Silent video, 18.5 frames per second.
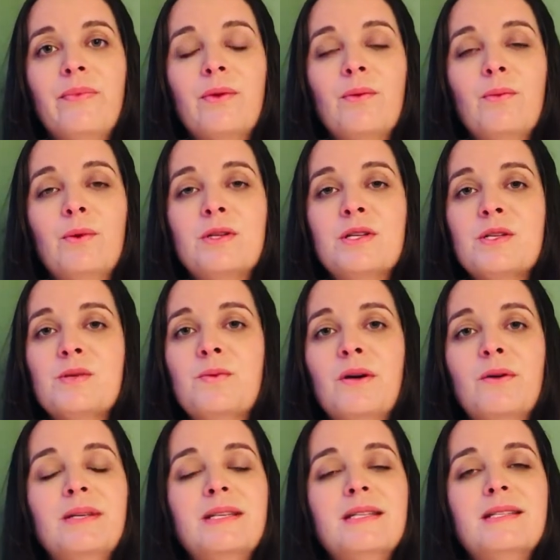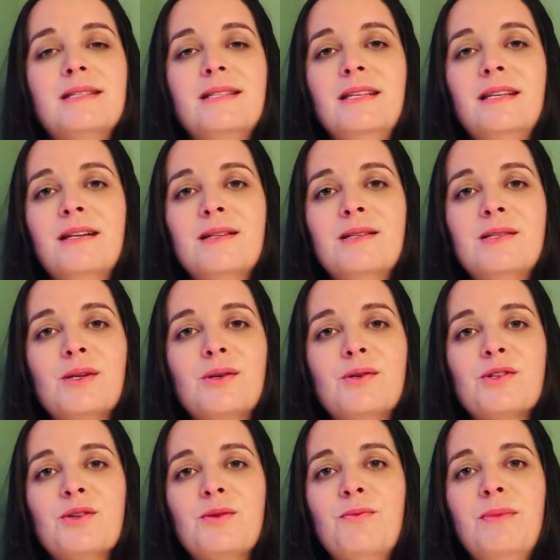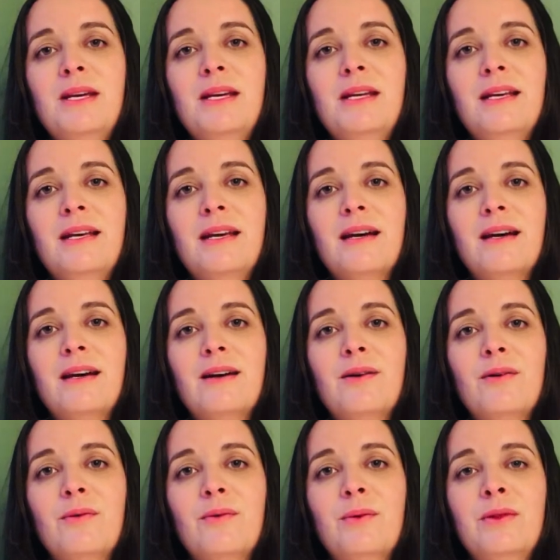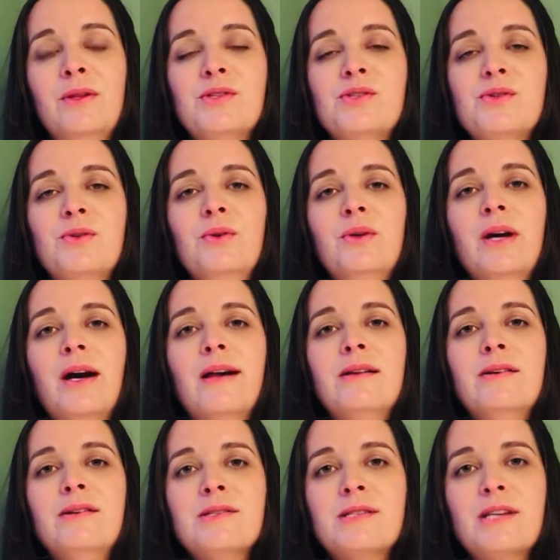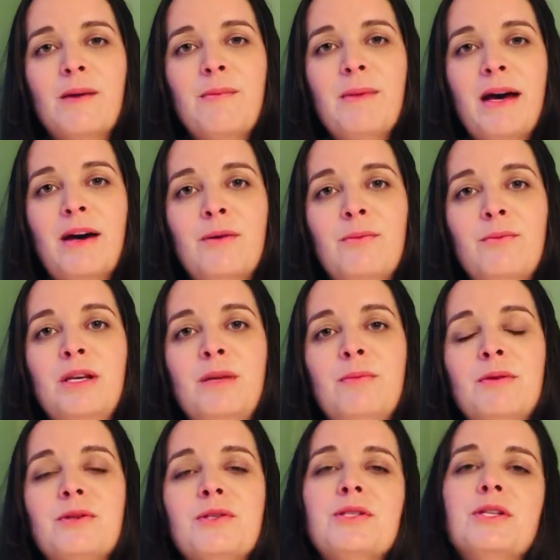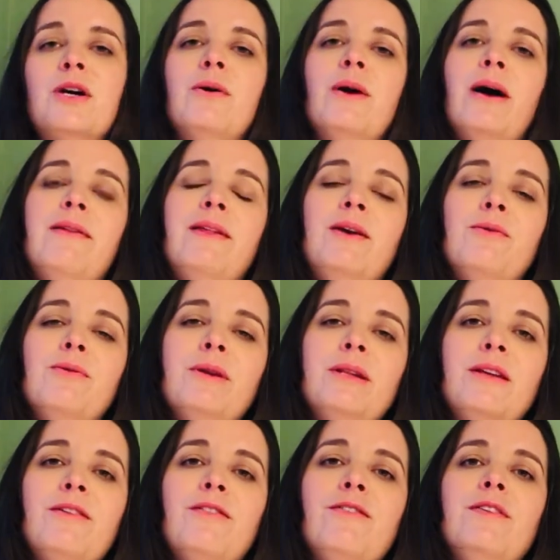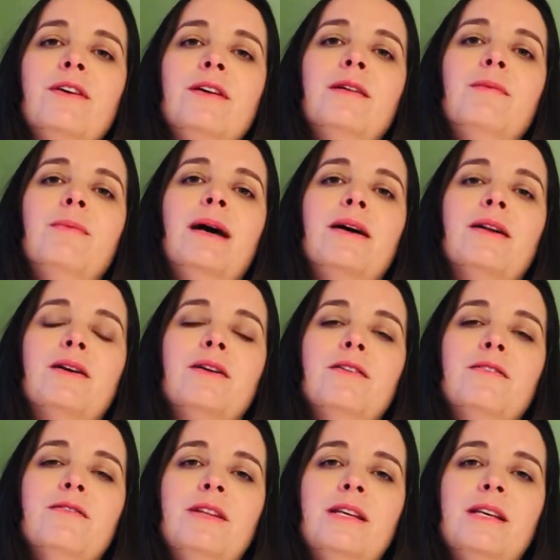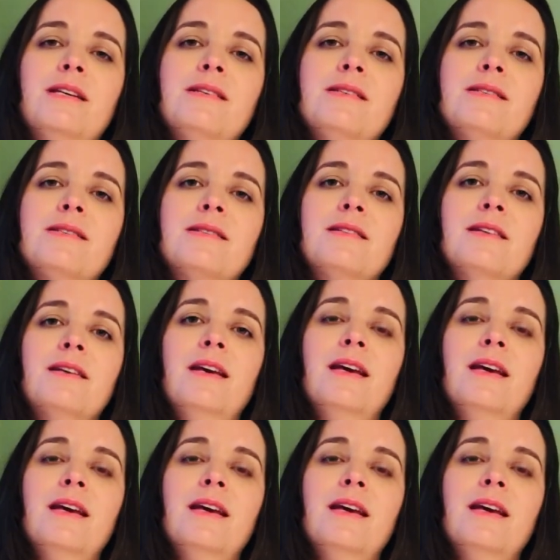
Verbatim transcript: which is what we see on social media when the true colors come out and people show how they really feel about all of this.